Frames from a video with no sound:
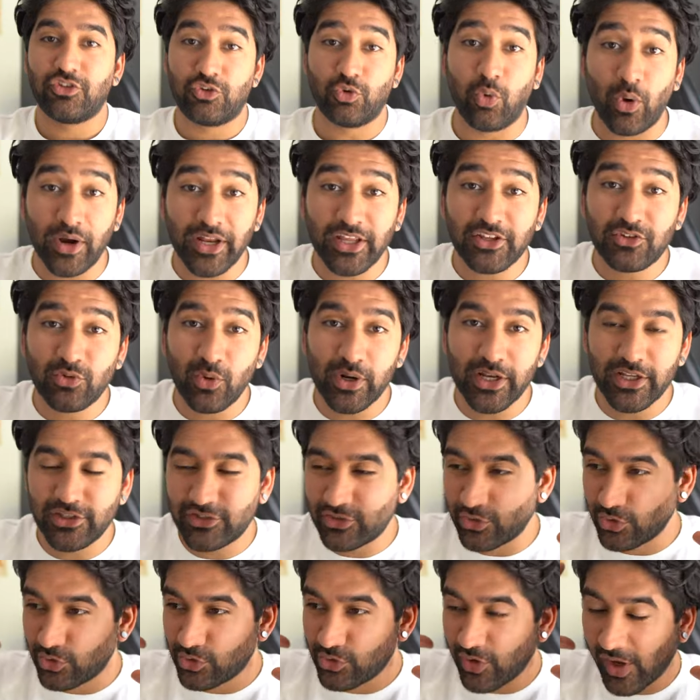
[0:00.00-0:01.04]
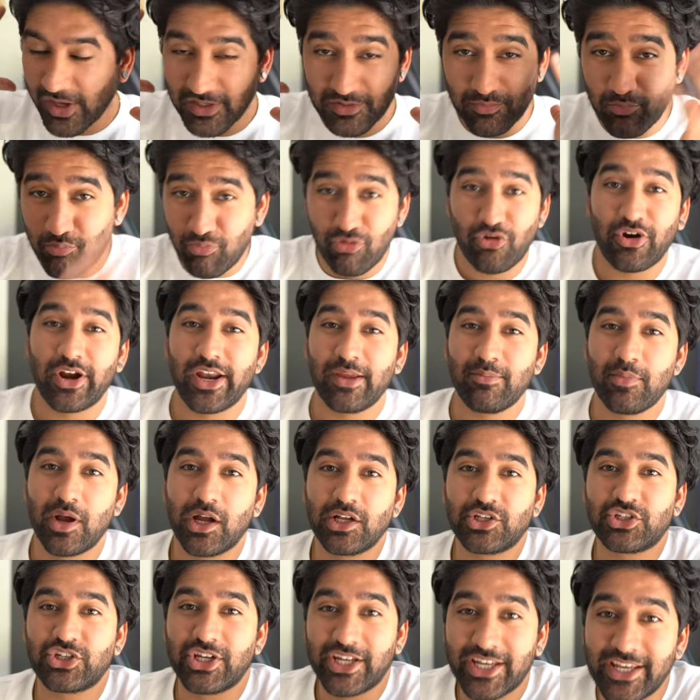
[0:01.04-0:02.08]
2022 is pretty
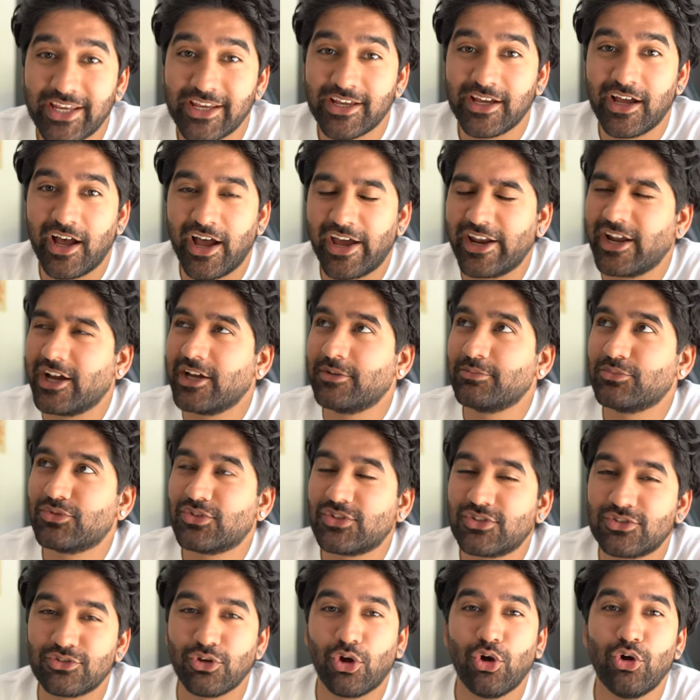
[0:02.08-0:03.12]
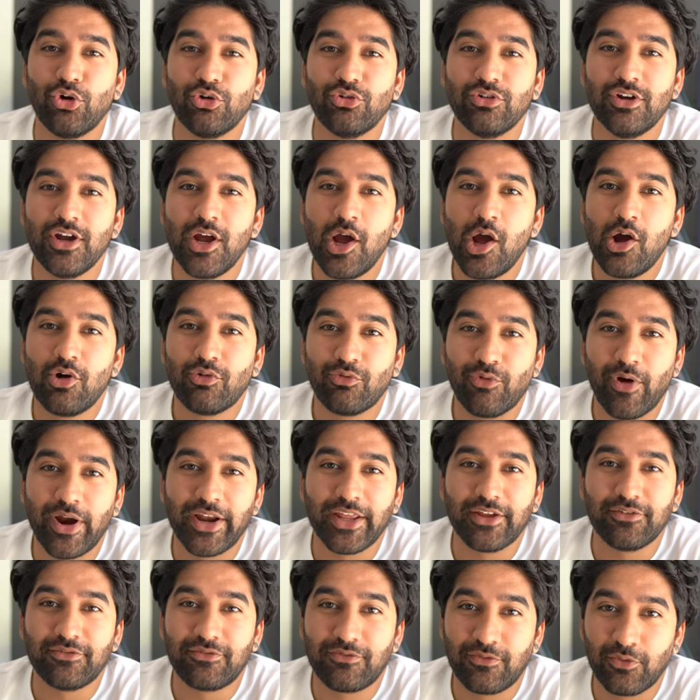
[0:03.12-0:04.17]
much here and I'm so
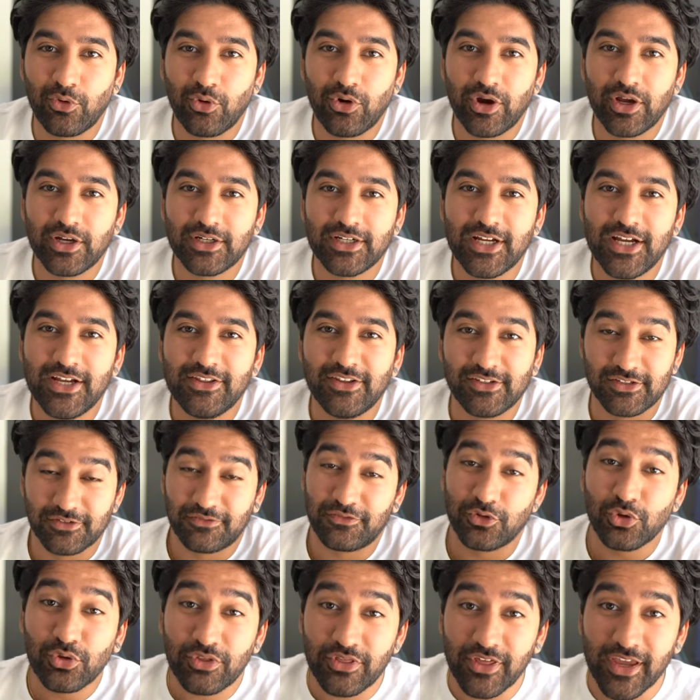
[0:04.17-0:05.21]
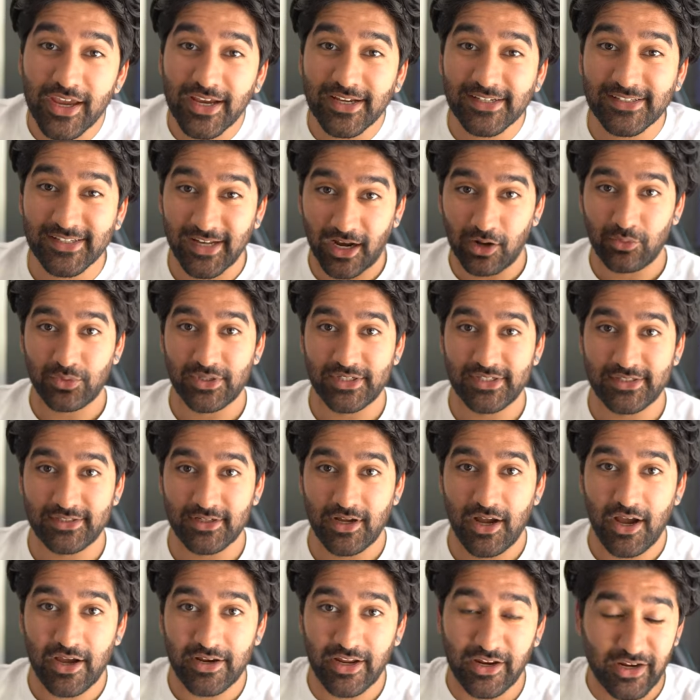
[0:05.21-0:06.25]
ready for it. There's a few things that I want to
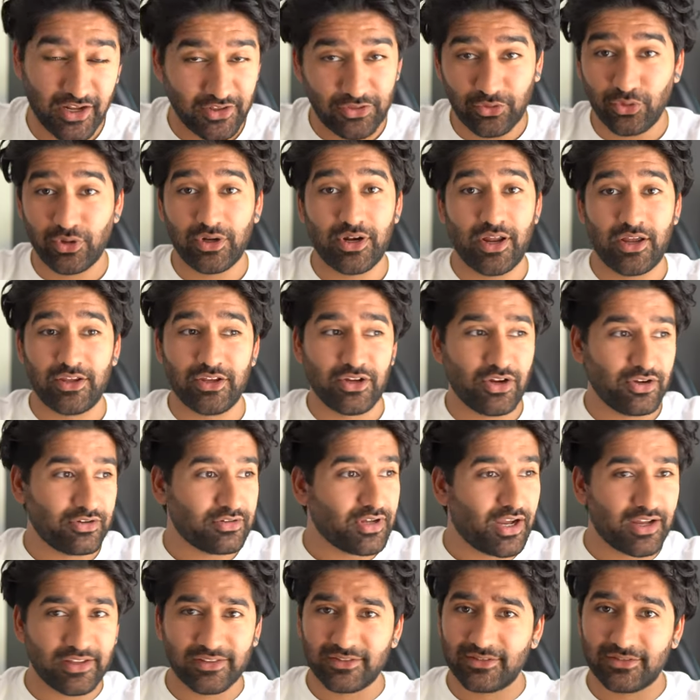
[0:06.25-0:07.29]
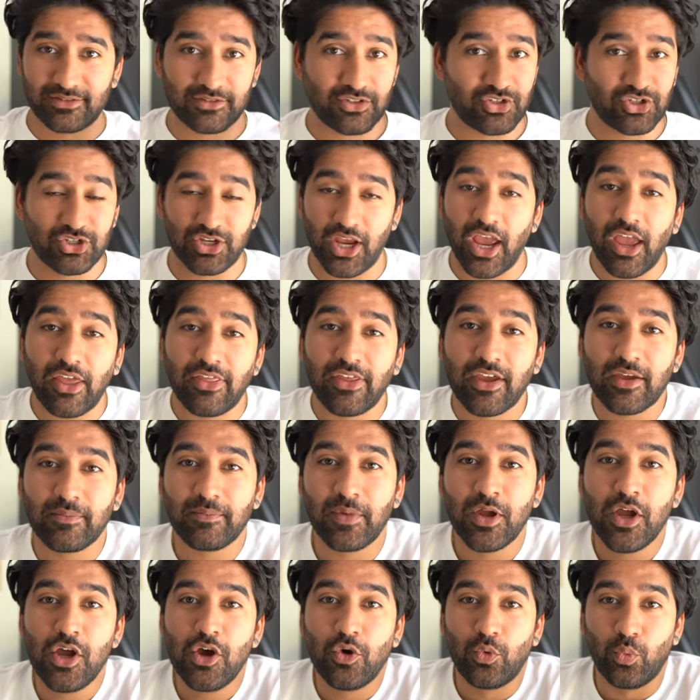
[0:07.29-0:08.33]
start and I thought, you know, I'd share
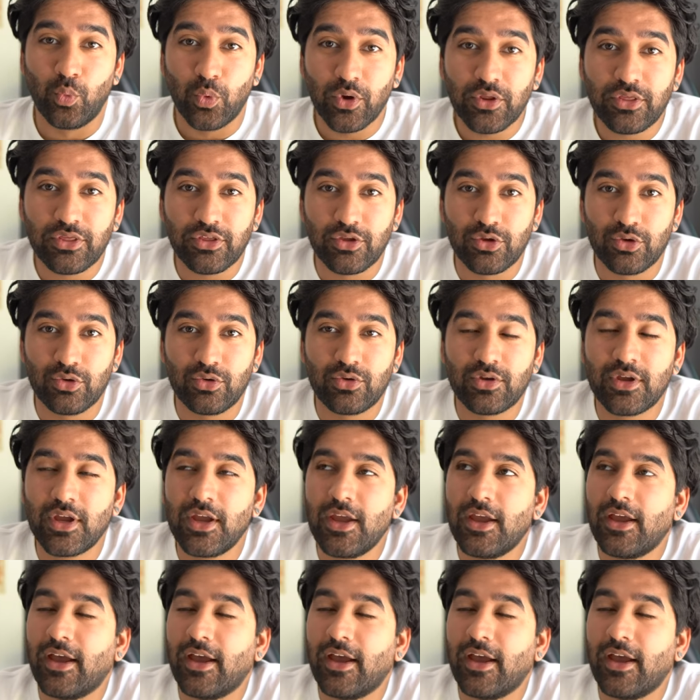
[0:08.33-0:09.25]
them with you.